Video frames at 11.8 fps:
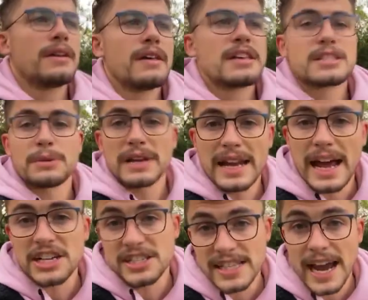Someone had actually
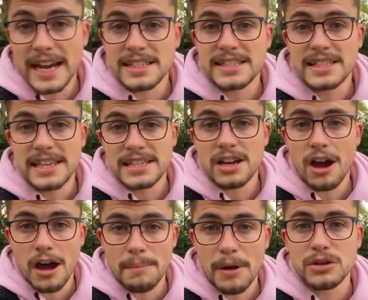tagged this a
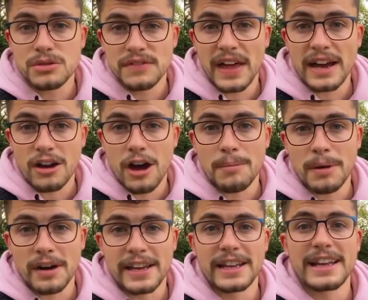post of that car park
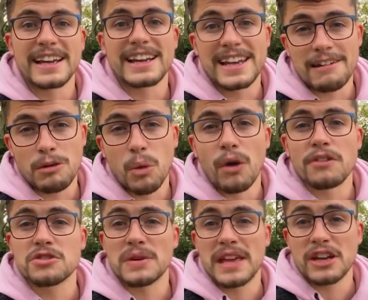in Canary Wharf, so I
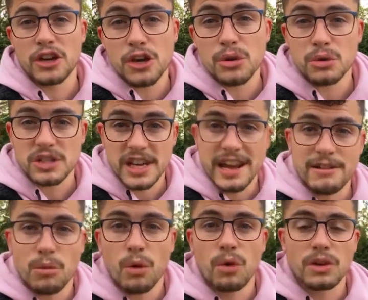then googled
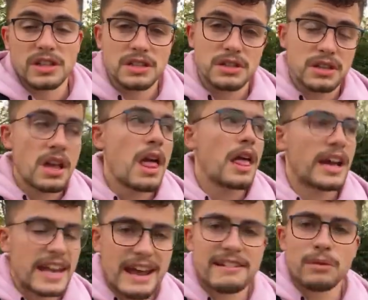
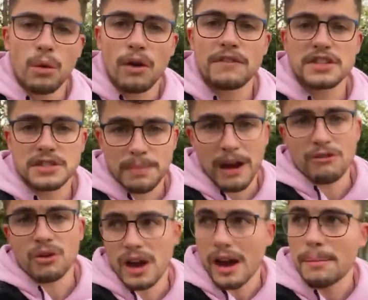Canary Wharf spiral
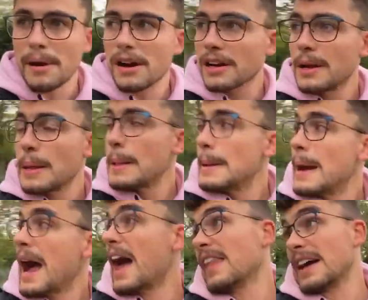car park,
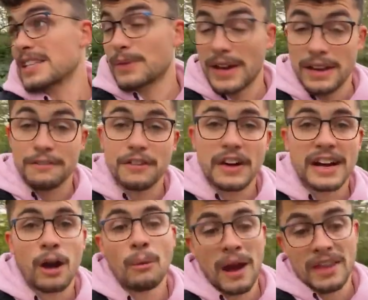and that's how I ended up finding out
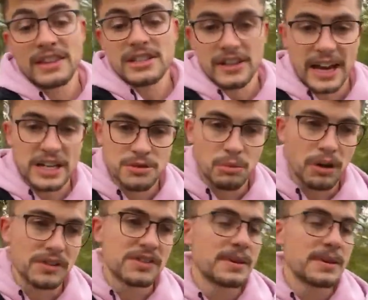where this location was.